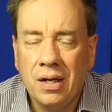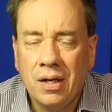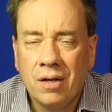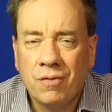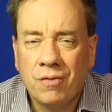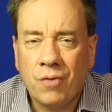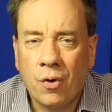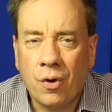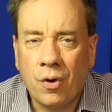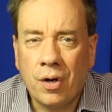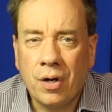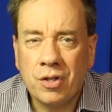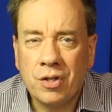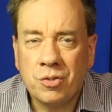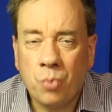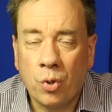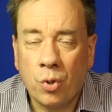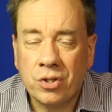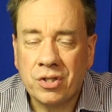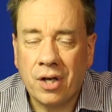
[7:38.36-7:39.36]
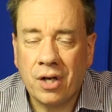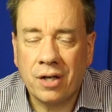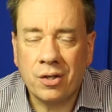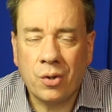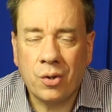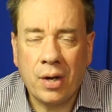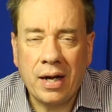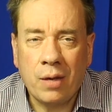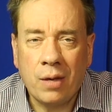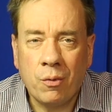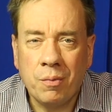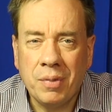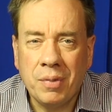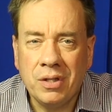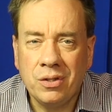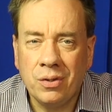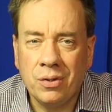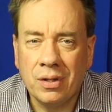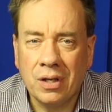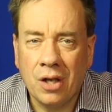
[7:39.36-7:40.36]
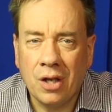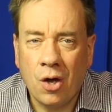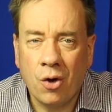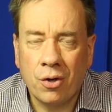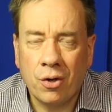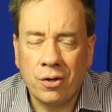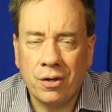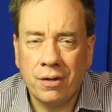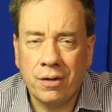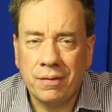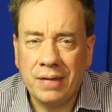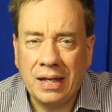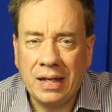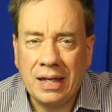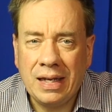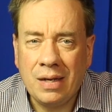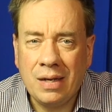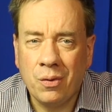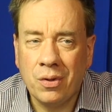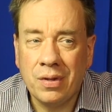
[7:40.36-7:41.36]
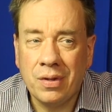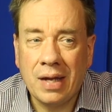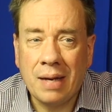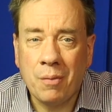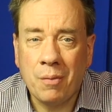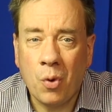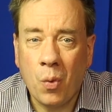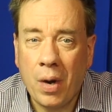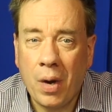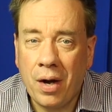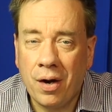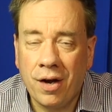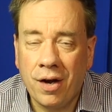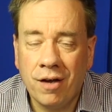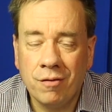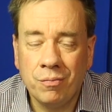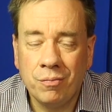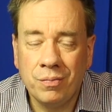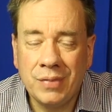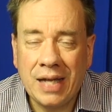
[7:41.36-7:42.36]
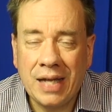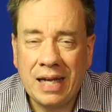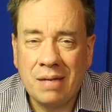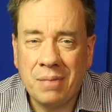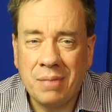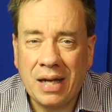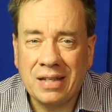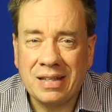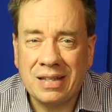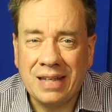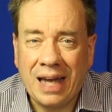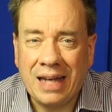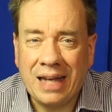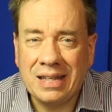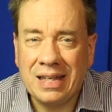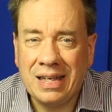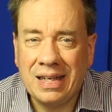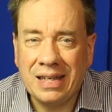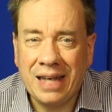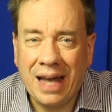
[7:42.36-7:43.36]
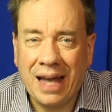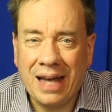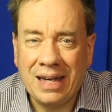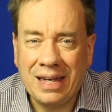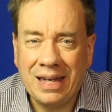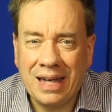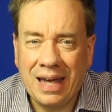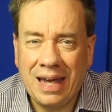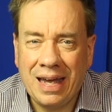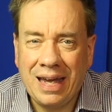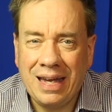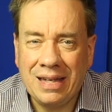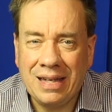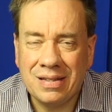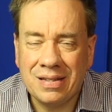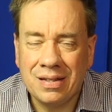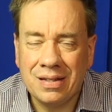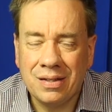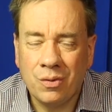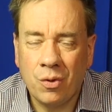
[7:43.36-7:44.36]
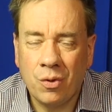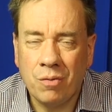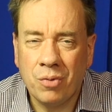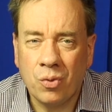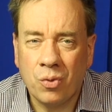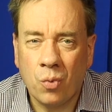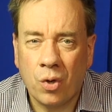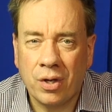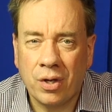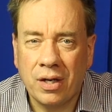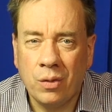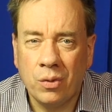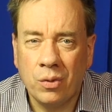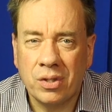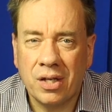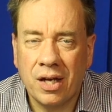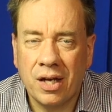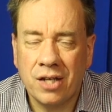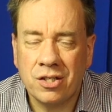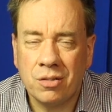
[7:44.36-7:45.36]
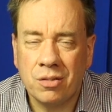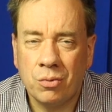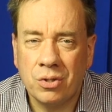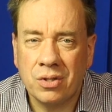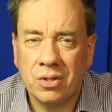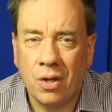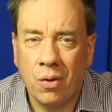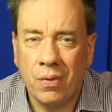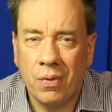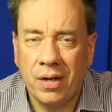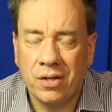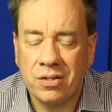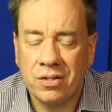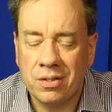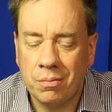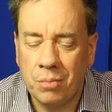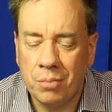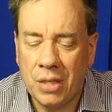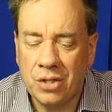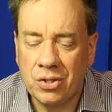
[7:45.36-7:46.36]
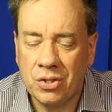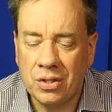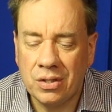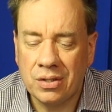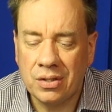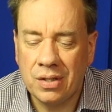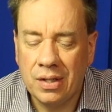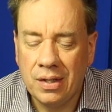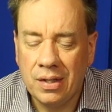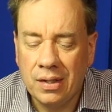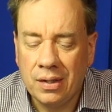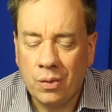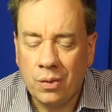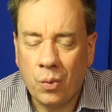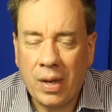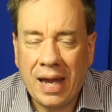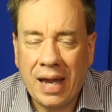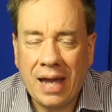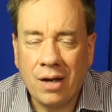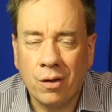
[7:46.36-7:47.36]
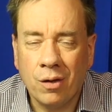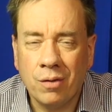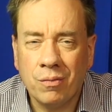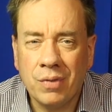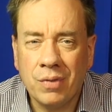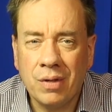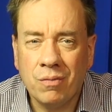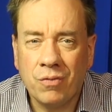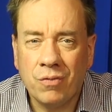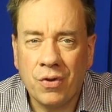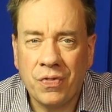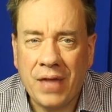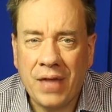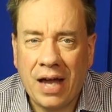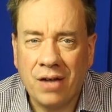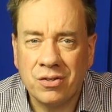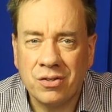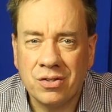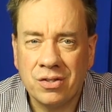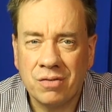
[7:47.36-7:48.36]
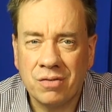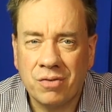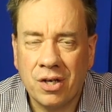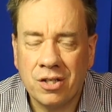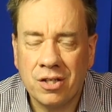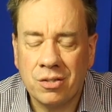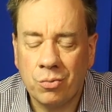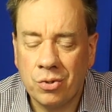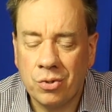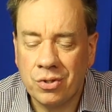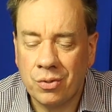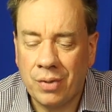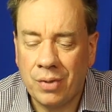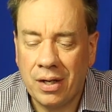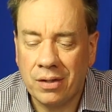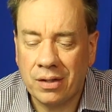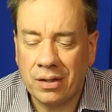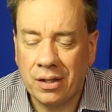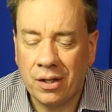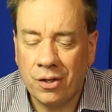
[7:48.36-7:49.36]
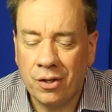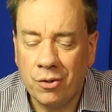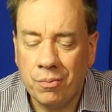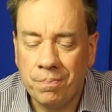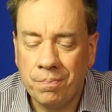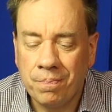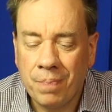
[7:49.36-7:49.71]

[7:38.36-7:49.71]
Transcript: for sports card grading. We've been doing it longer than anyone that I'm aware of, dating back to 1998. We've been working with customers on their submissions. We handle them for thousands of customers around the globe.